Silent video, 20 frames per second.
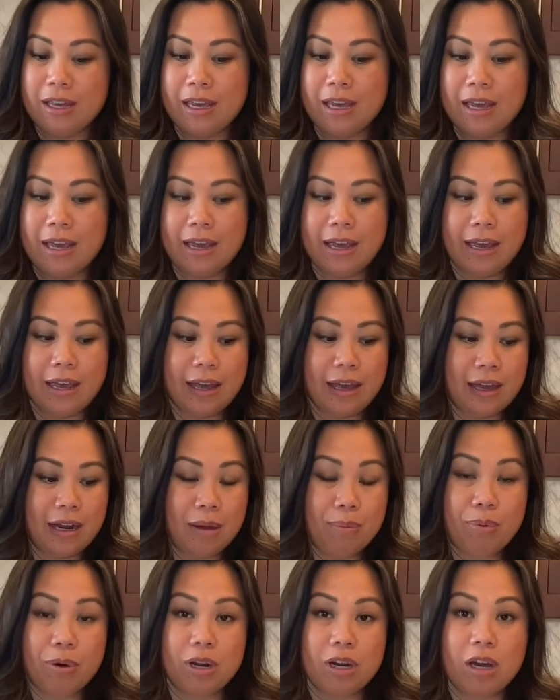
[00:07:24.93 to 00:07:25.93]
and I
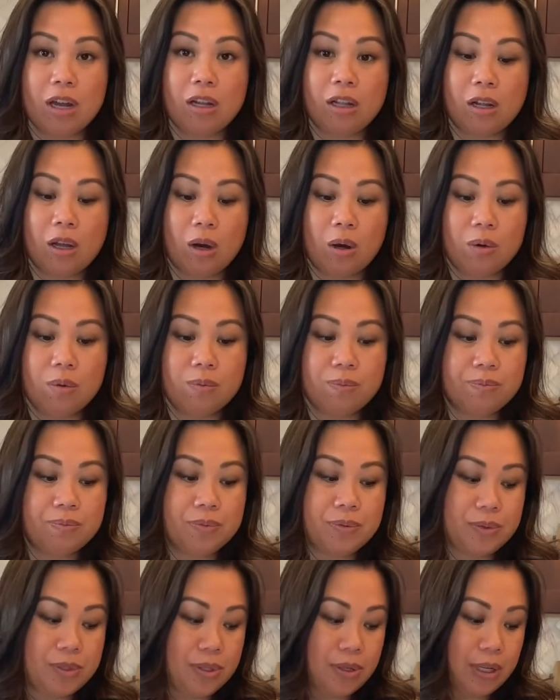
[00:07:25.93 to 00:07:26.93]
put it on low
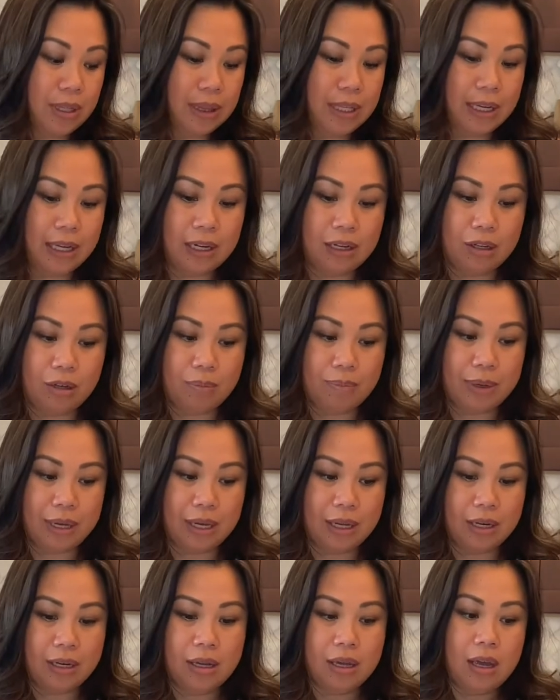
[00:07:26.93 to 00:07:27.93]
so it could thicken a little
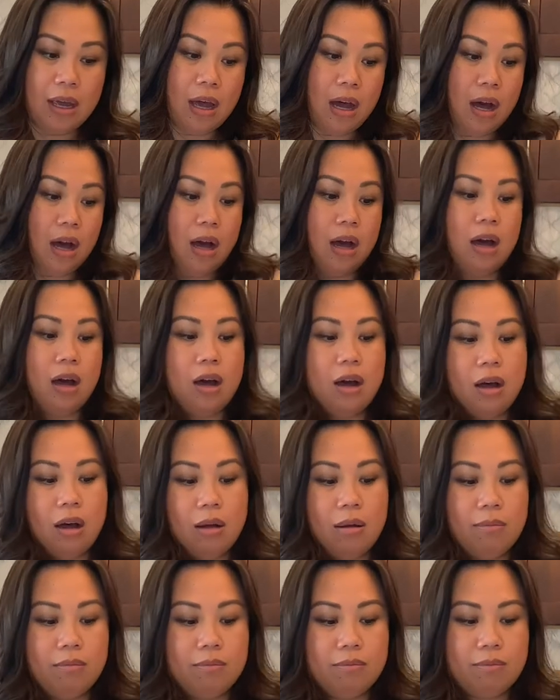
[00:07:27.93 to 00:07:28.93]
bit.
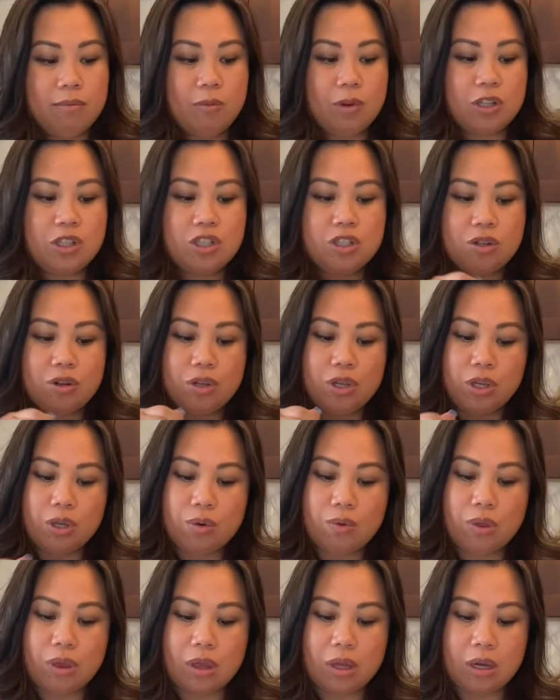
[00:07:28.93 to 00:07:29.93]
I'm gonna show
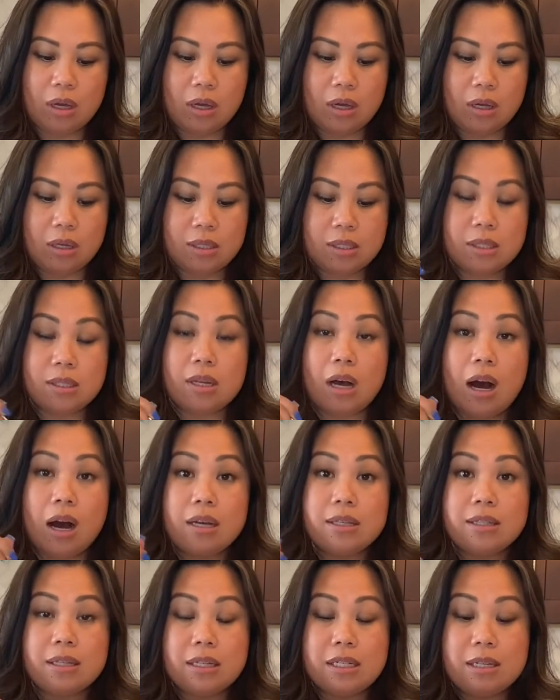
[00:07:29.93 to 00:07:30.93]
you the
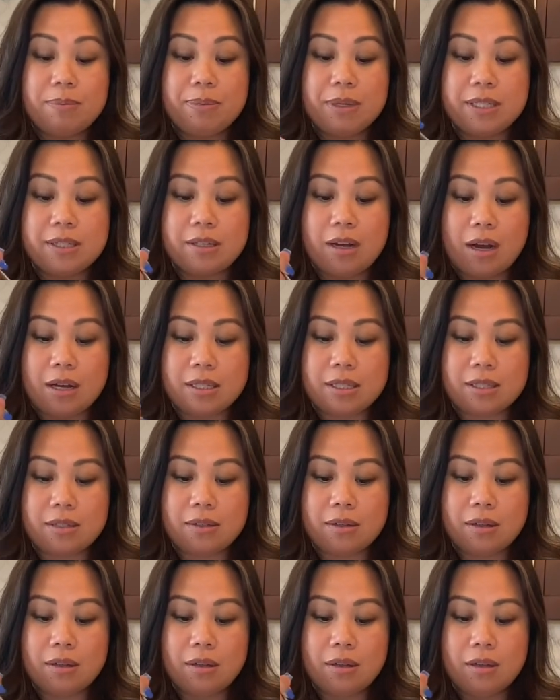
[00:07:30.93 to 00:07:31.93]
sauce, the dipping sauce
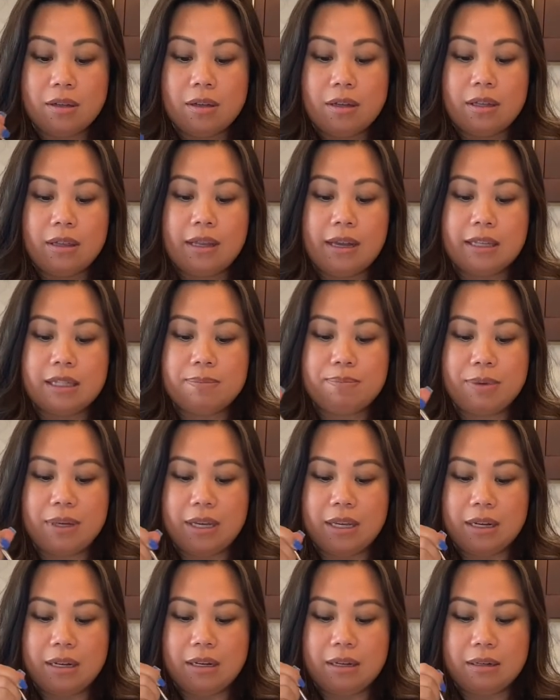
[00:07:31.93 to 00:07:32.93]
that's
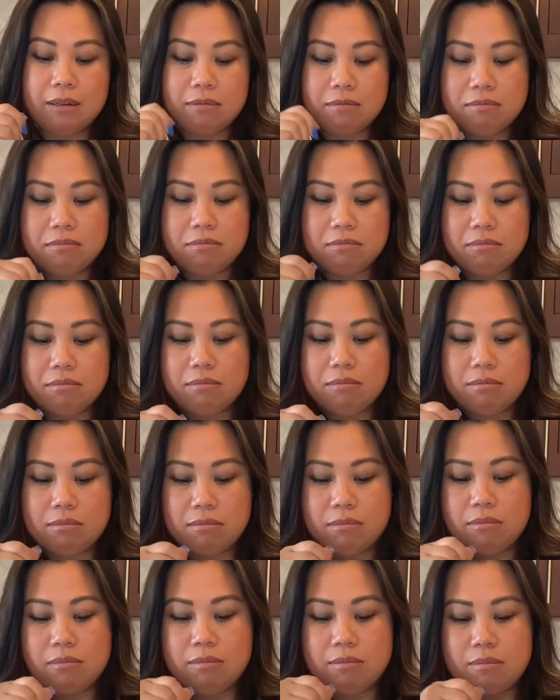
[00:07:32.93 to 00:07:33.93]
been
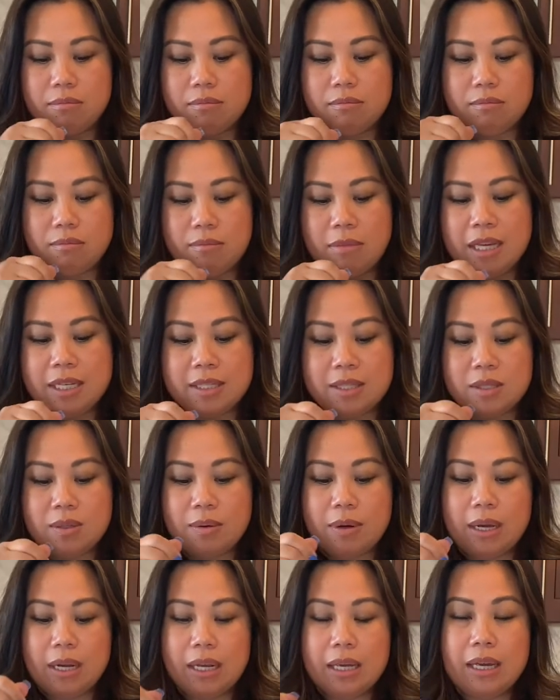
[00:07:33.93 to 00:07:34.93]
mixed
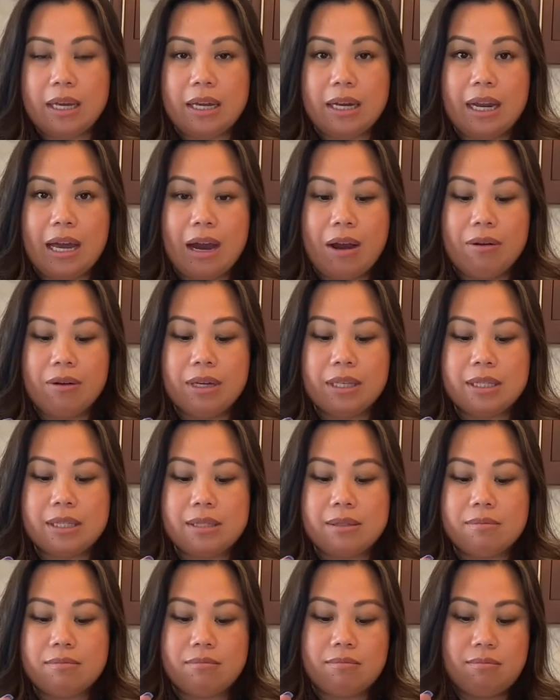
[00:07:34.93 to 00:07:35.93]
already, and now
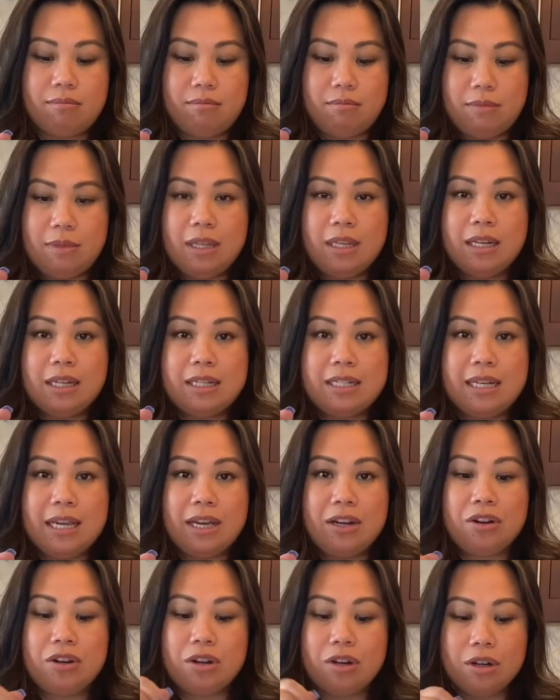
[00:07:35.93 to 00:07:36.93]
it's in the
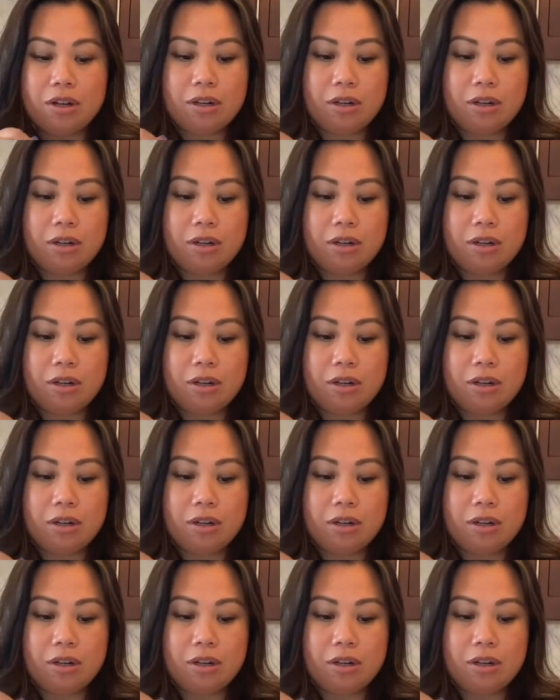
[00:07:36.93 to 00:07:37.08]
container.